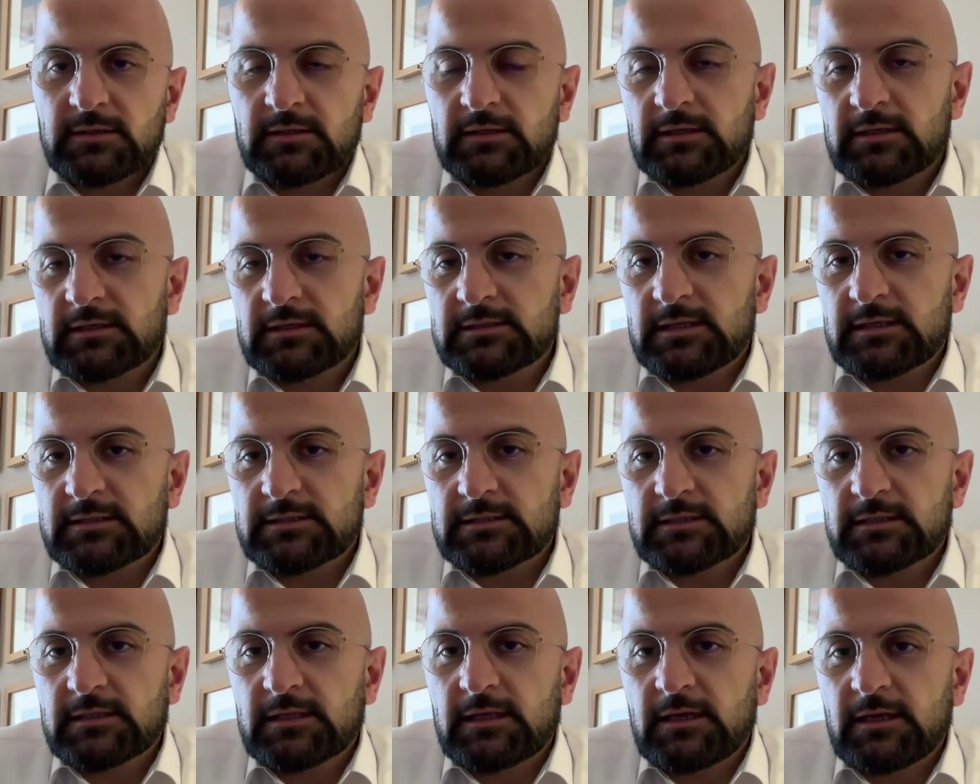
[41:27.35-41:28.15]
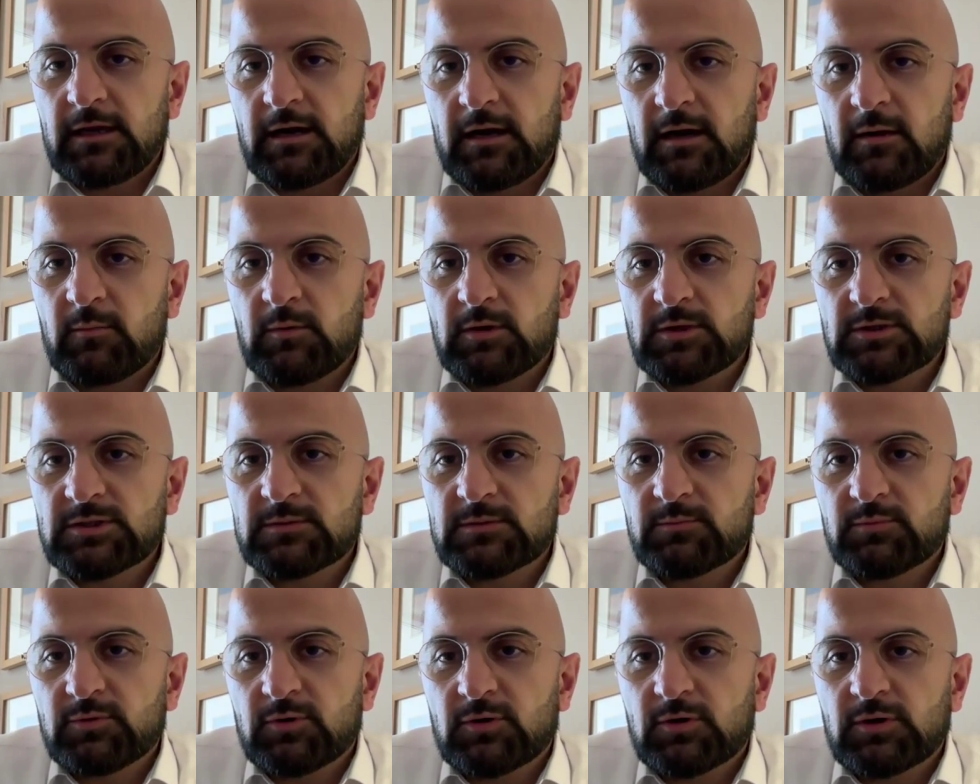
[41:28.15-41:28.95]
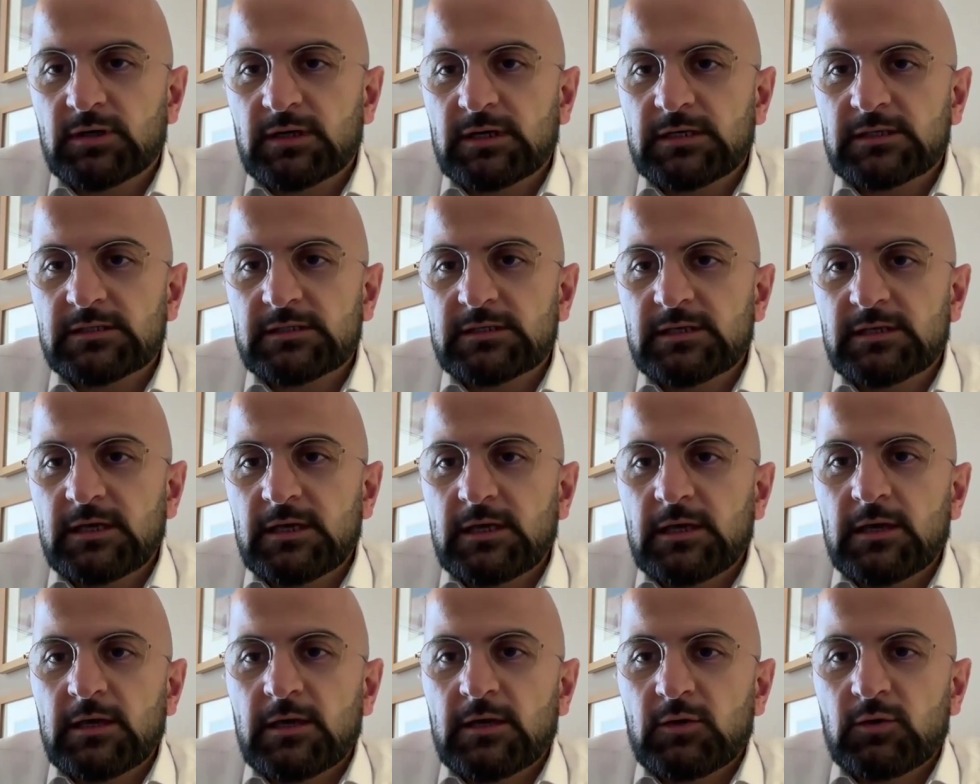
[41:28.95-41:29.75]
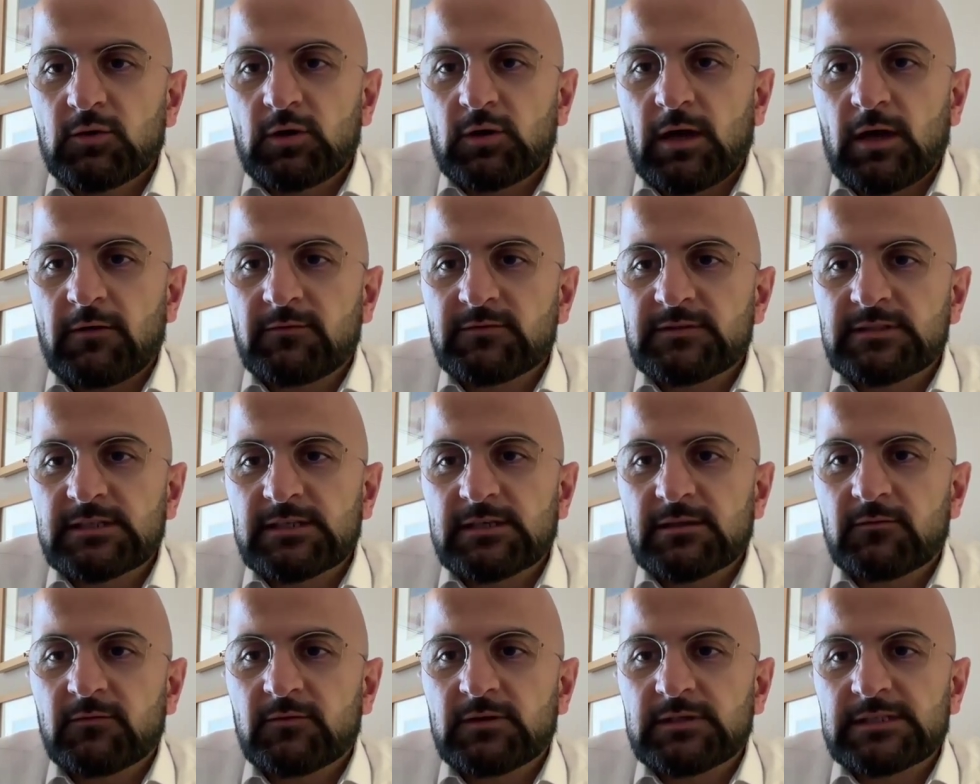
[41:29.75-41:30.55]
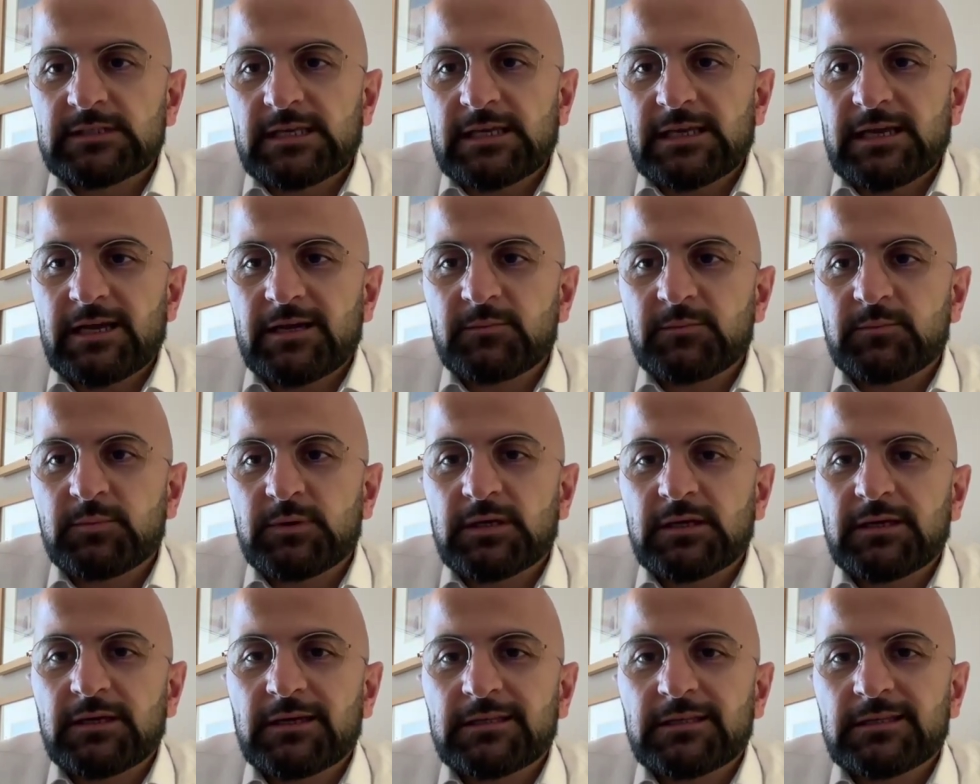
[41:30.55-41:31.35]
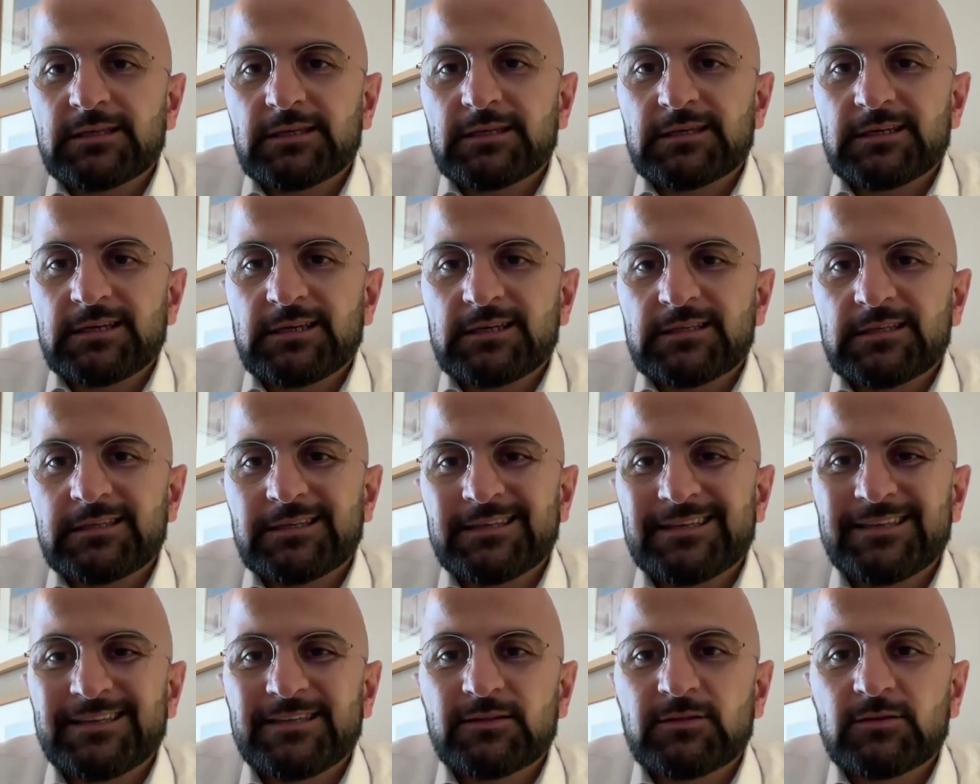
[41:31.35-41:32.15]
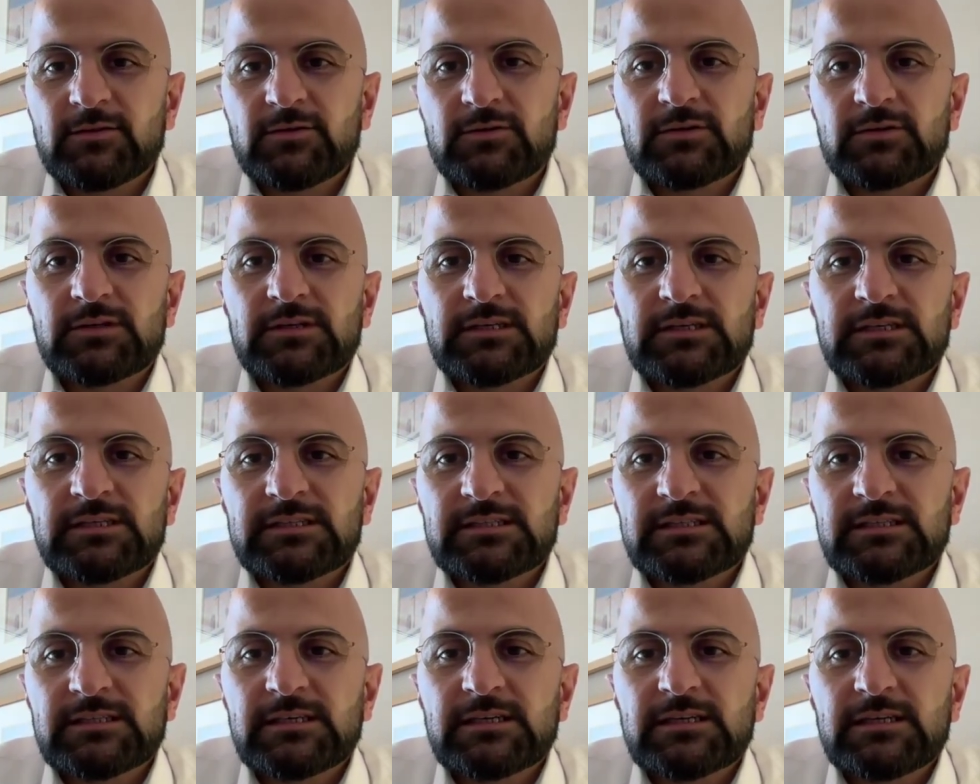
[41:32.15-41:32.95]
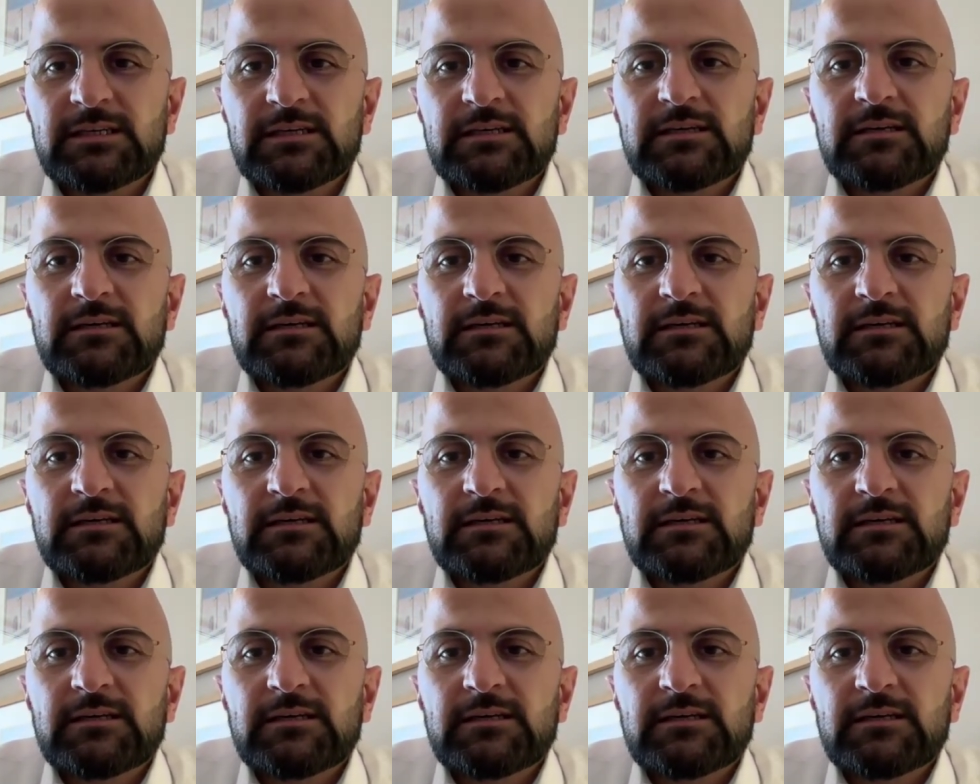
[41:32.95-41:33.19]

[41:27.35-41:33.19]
He's asking how much progress you have seen with AI being integrated into risk